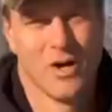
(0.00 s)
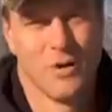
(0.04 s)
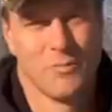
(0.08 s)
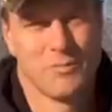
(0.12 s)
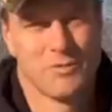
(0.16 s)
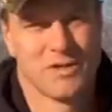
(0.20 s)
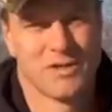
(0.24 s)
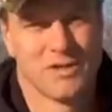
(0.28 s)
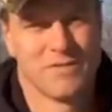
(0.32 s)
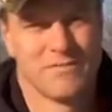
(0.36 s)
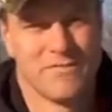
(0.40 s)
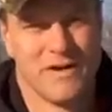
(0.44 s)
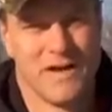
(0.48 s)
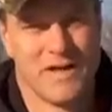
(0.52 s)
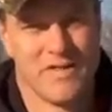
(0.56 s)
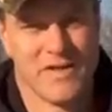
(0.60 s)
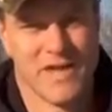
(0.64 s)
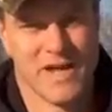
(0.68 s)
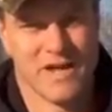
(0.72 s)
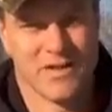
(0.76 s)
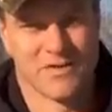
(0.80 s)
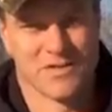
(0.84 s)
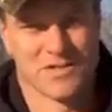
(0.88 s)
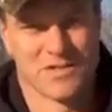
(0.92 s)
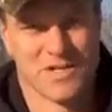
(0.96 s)
I hope you can find the
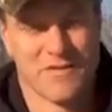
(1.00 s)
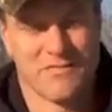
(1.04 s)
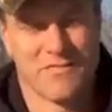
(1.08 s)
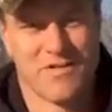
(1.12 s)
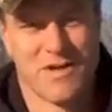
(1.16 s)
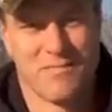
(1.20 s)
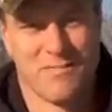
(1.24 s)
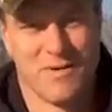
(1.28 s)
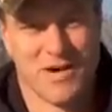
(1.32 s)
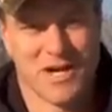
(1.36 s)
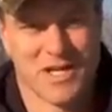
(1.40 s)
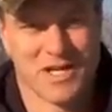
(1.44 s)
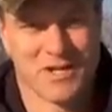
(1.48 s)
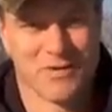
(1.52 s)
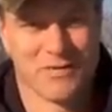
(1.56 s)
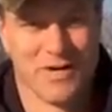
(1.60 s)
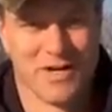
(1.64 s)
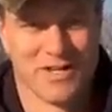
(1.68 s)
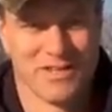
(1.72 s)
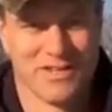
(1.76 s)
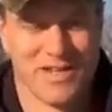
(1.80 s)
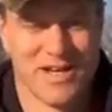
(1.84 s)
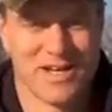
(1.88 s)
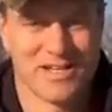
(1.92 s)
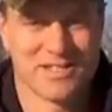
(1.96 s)
antlers off that buck you were
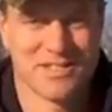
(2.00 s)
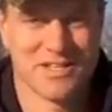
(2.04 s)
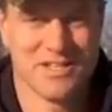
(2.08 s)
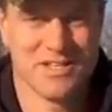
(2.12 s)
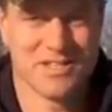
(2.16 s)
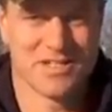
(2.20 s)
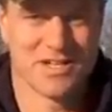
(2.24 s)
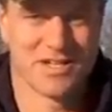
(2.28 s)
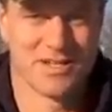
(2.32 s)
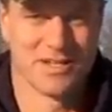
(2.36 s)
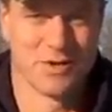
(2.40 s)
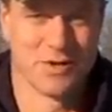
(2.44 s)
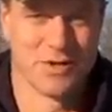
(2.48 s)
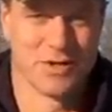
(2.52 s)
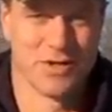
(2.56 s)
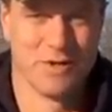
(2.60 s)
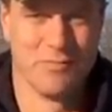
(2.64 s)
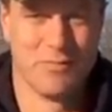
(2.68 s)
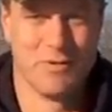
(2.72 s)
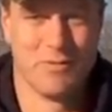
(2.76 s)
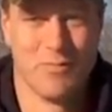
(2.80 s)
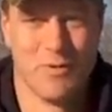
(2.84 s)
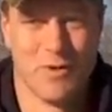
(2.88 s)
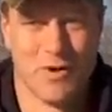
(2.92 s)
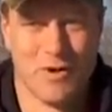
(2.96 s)
hunting last season and learn a little
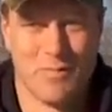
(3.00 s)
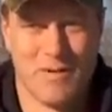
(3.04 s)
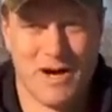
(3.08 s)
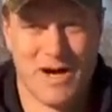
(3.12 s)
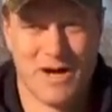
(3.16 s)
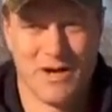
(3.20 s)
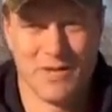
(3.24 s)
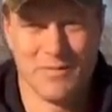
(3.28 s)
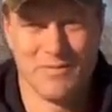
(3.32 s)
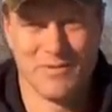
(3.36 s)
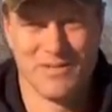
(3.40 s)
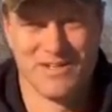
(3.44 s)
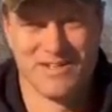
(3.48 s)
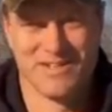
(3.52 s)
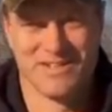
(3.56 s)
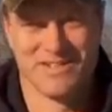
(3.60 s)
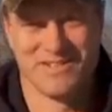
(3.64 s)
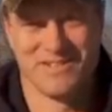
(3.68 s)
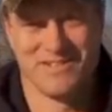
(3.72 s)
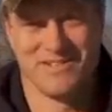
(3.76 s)
bit more about him.